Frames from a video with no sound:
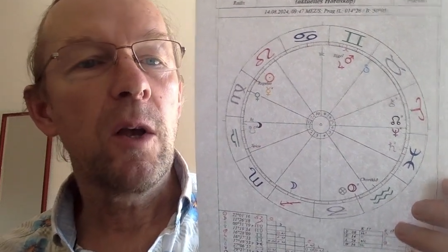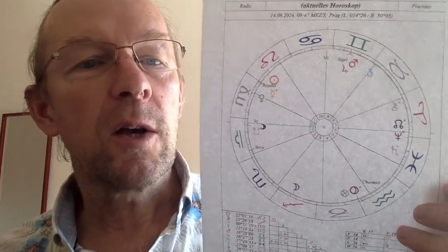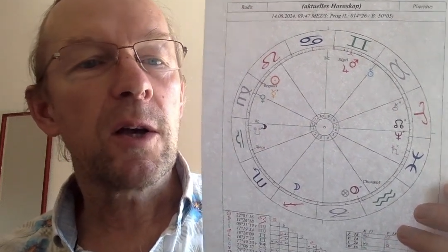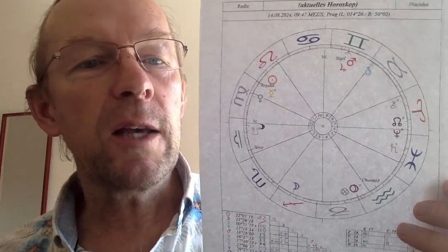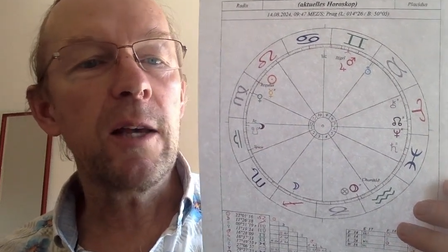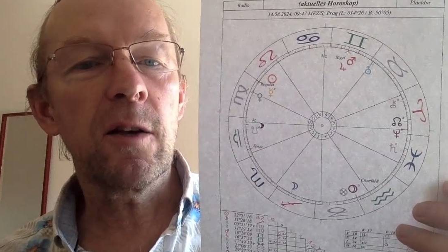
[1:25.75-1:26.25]

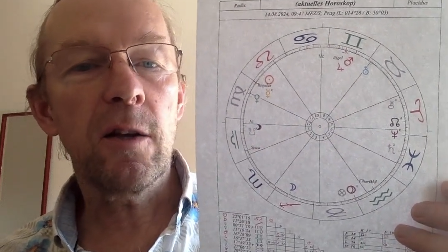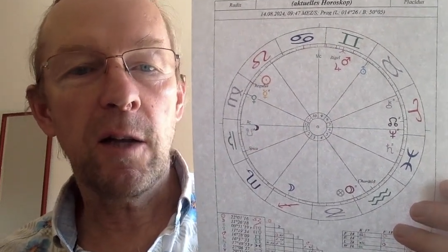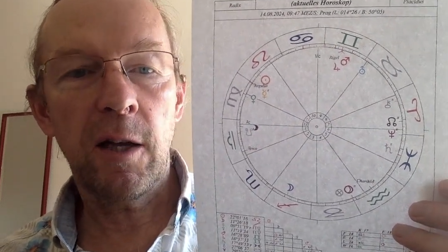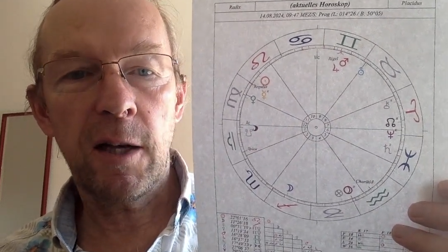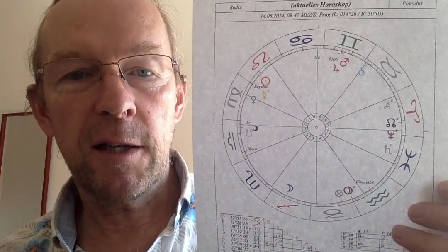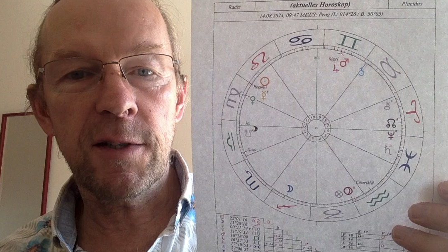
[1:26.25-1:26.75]
Rigel
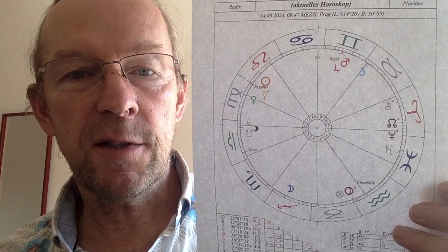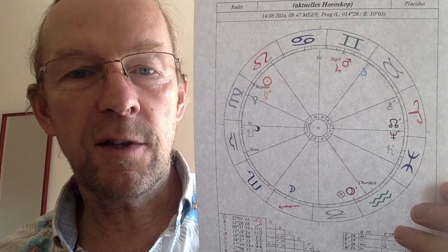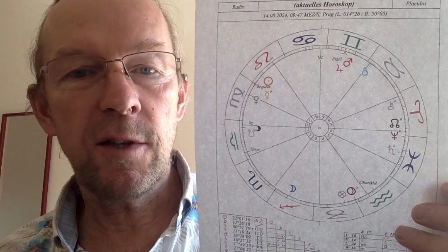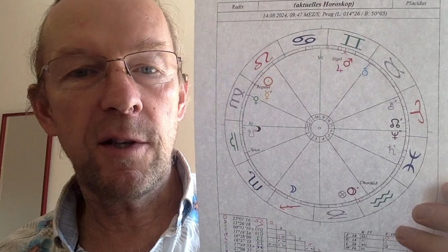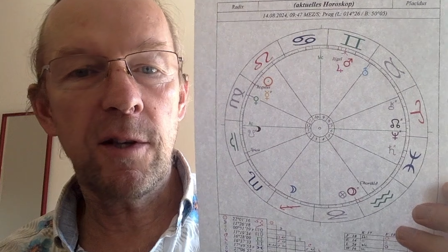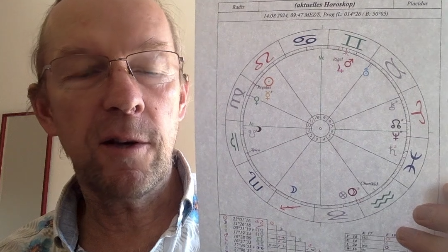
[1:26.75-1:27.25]
has
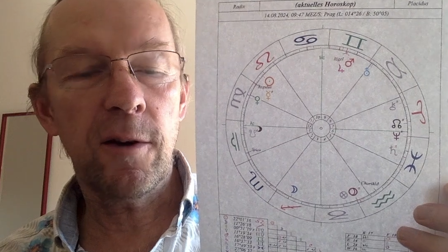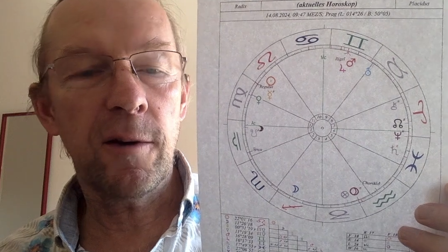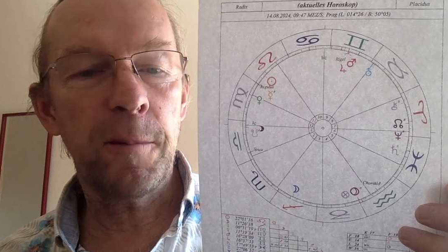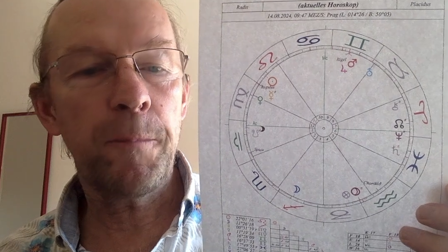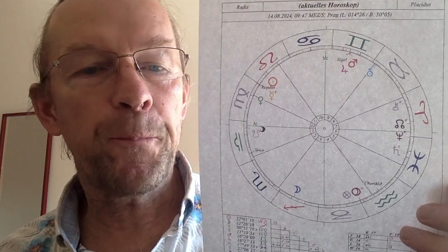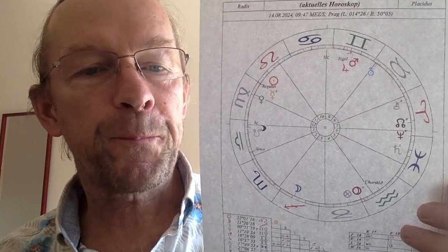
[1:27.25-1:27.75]
the
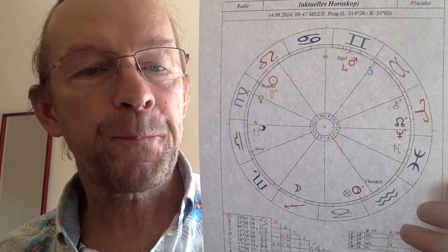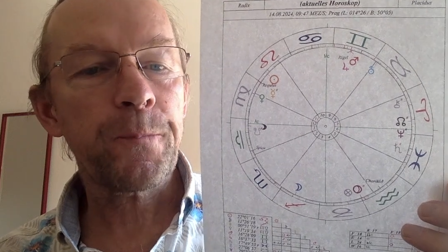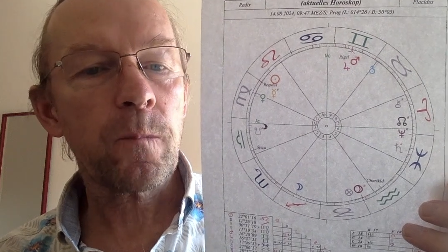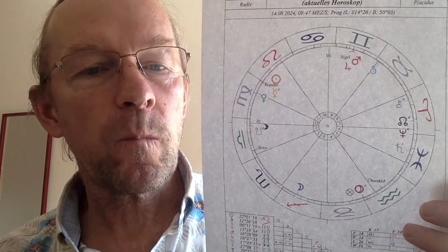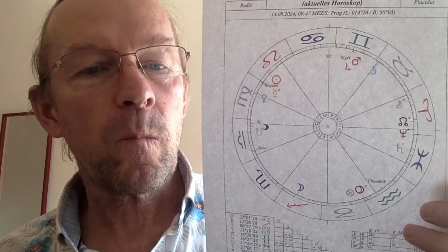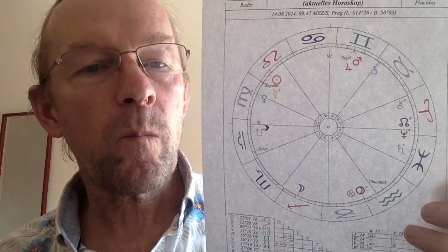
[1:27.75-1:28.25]

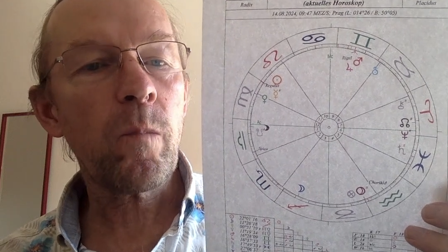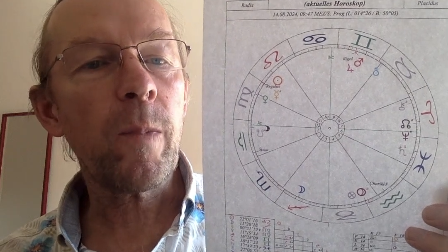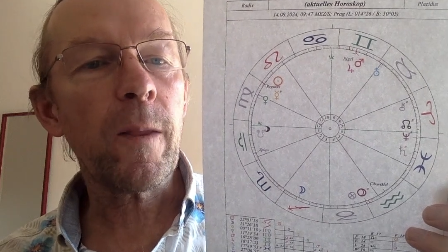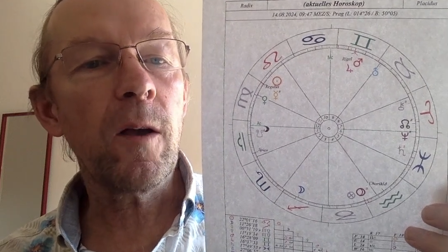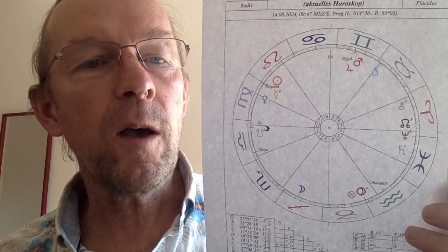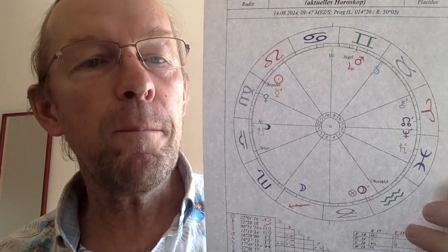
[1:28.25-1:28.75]

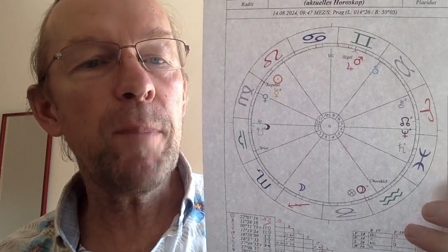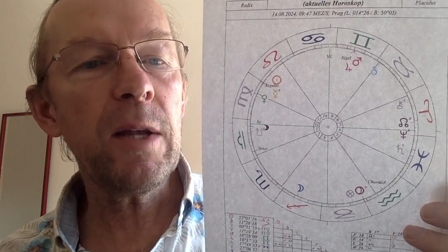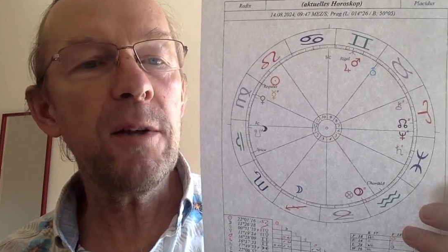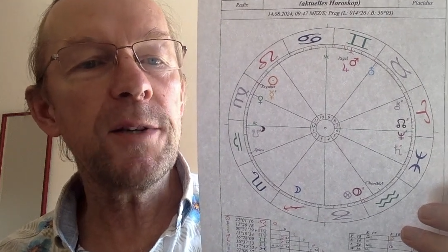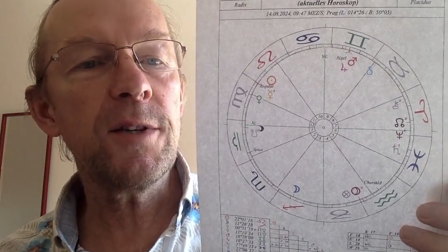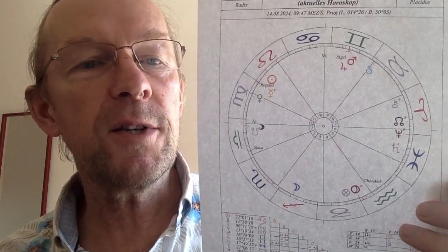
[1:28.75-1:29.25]

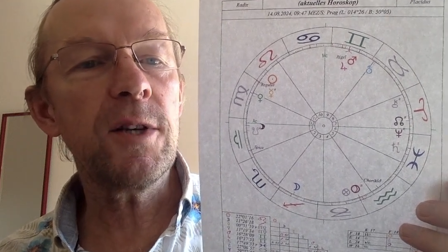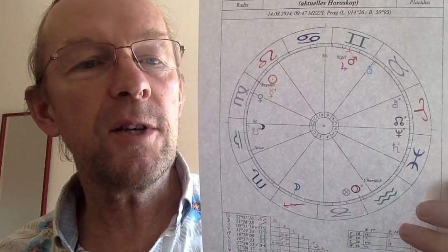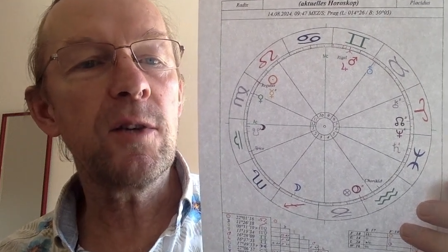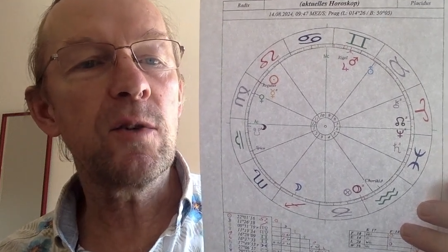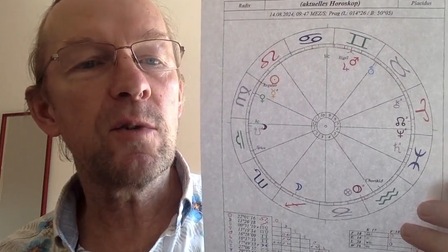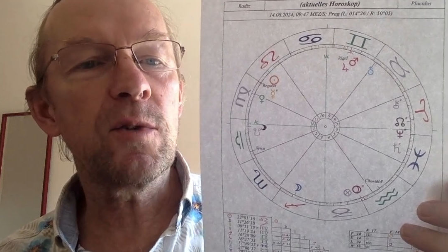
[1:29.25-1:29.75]
ability
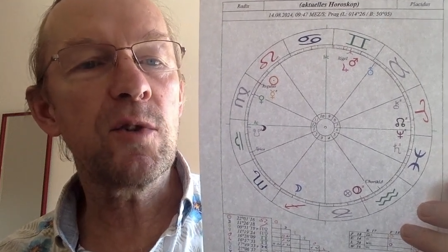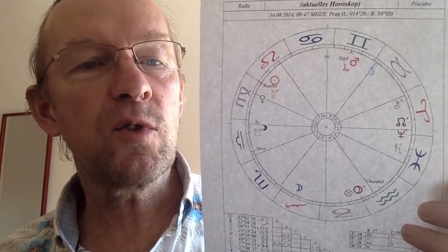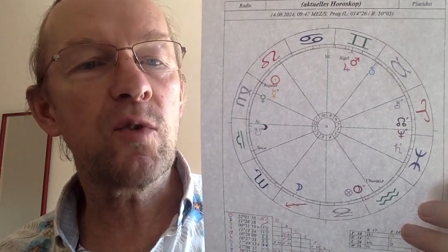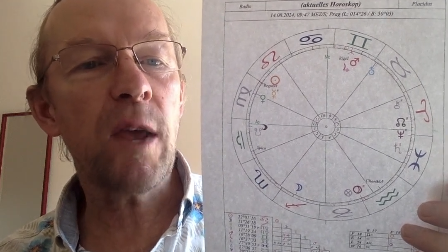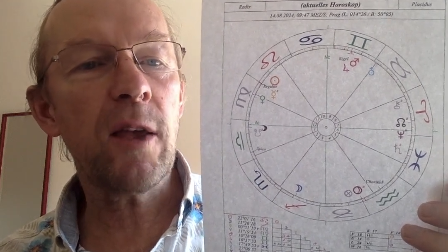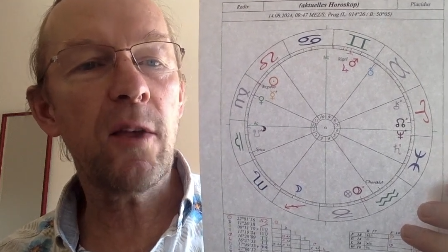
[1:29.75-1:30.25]
to
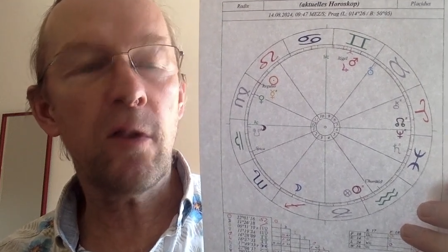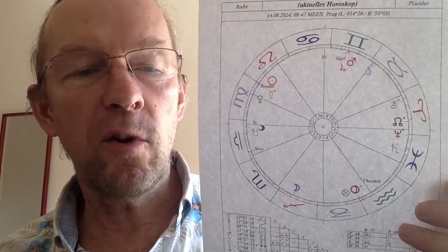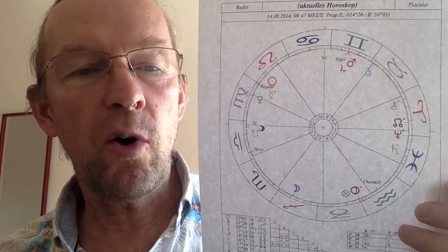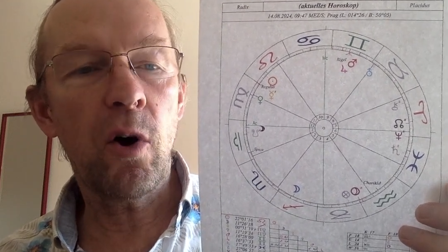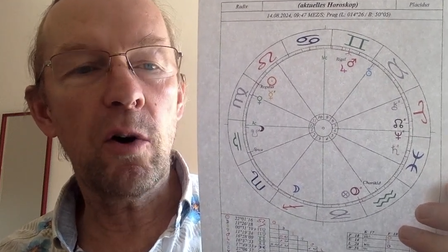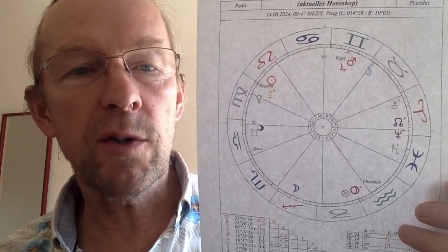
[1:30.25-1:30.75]
strengthen
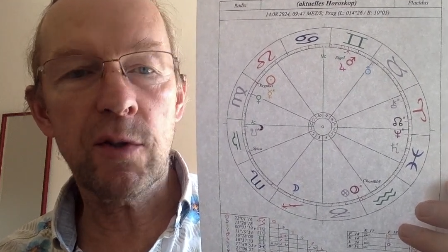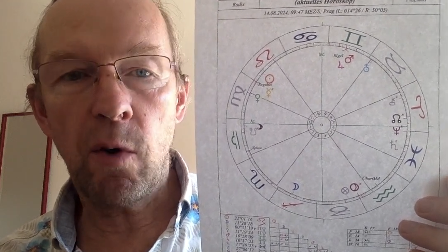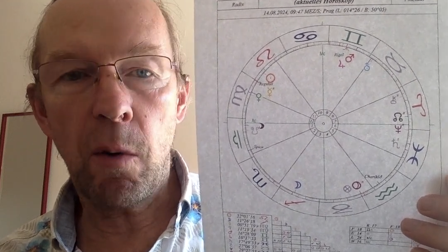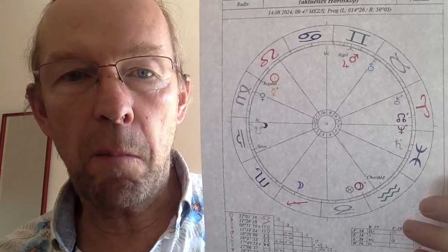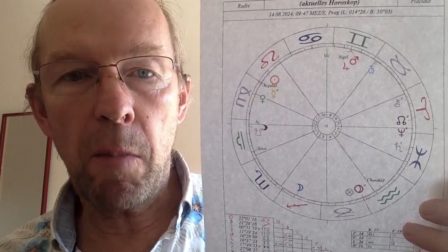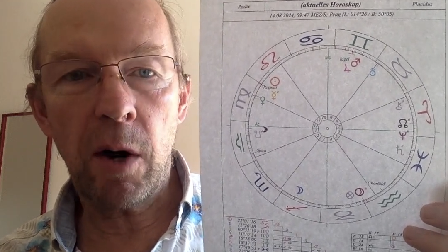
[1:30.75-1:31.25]

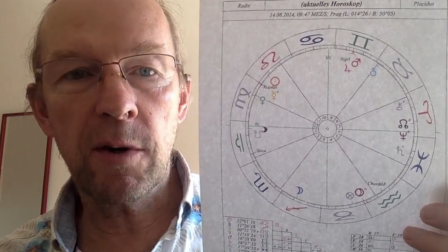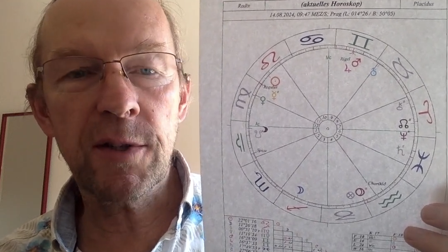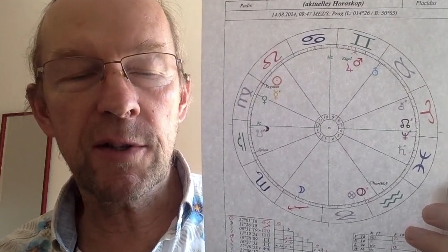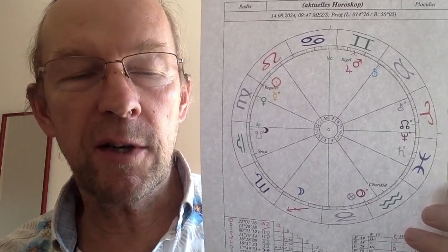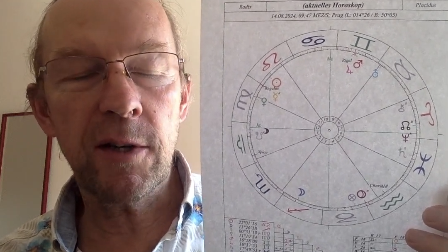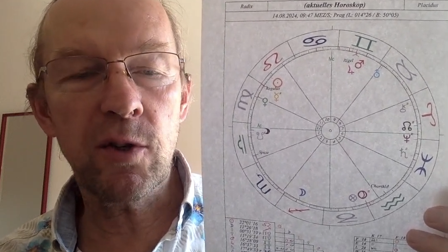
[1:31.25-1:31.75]
also
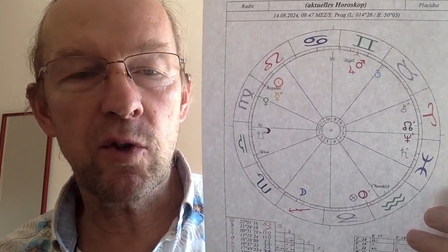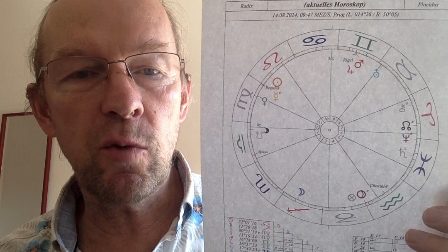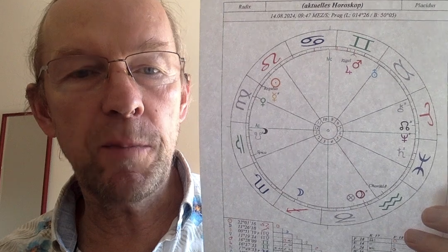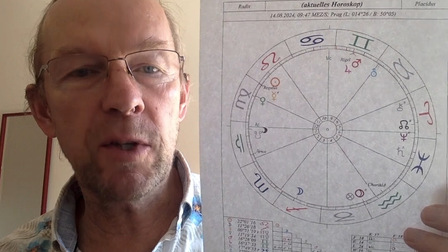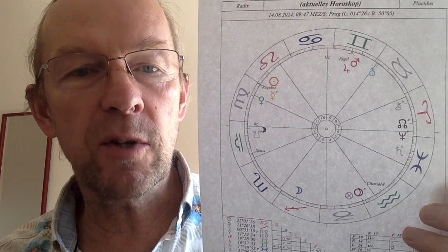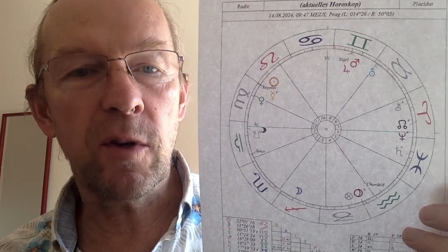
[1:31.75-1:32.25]
Mars and
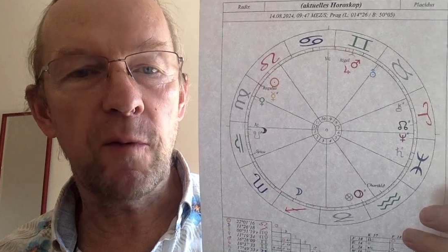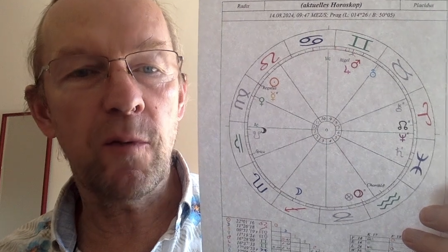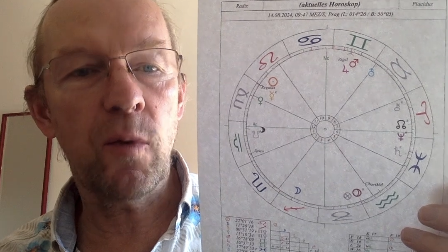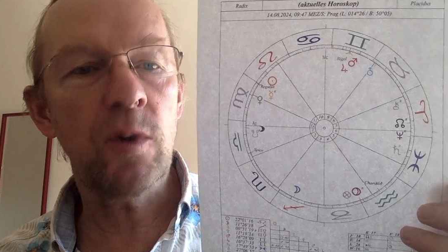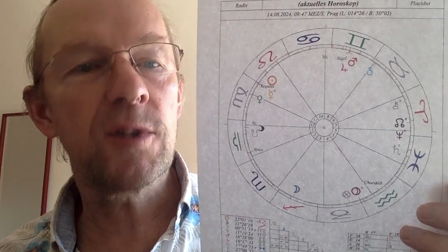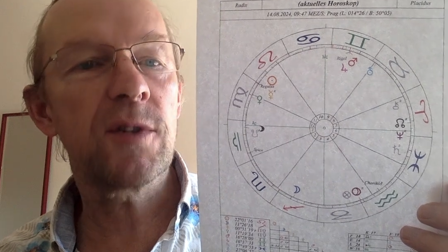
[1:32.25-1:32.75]
Jupiter
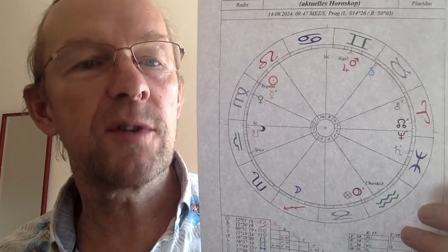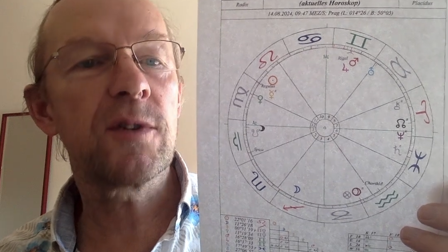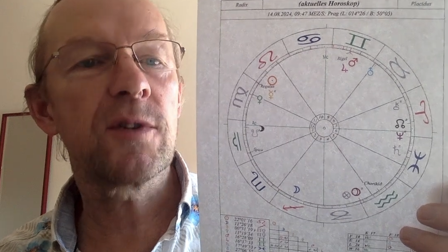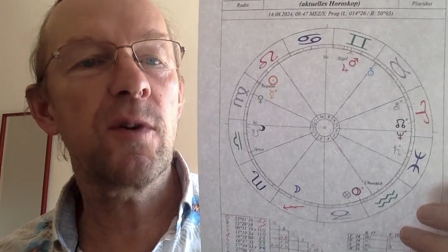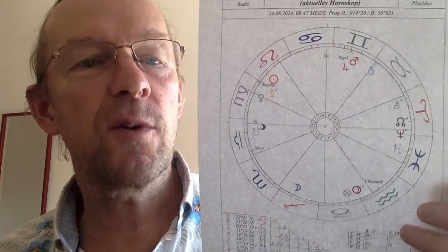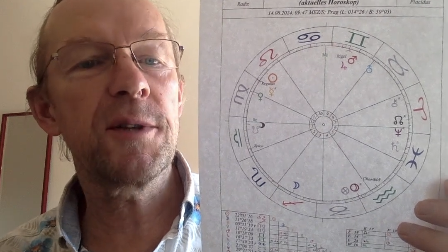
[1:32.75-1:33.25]
forces.
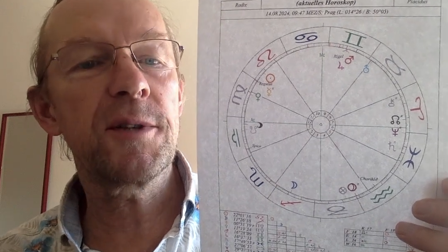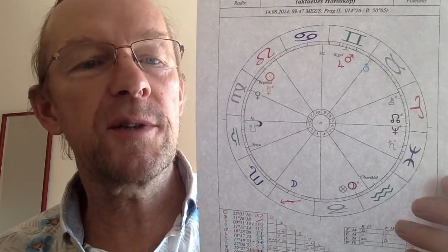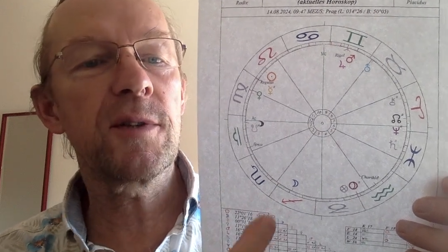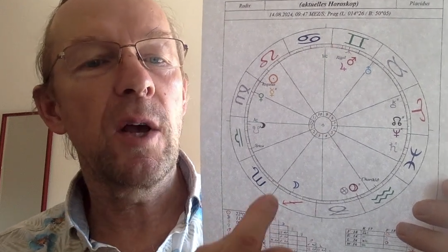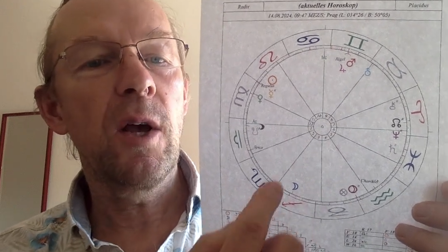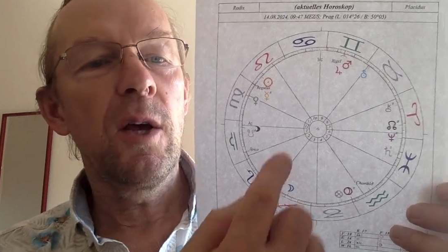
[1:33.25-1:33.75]
So this
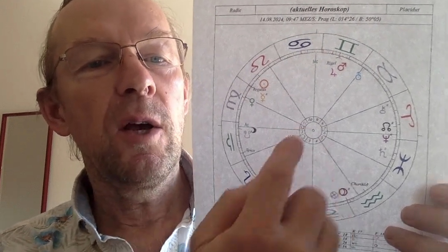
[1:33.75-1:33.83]
is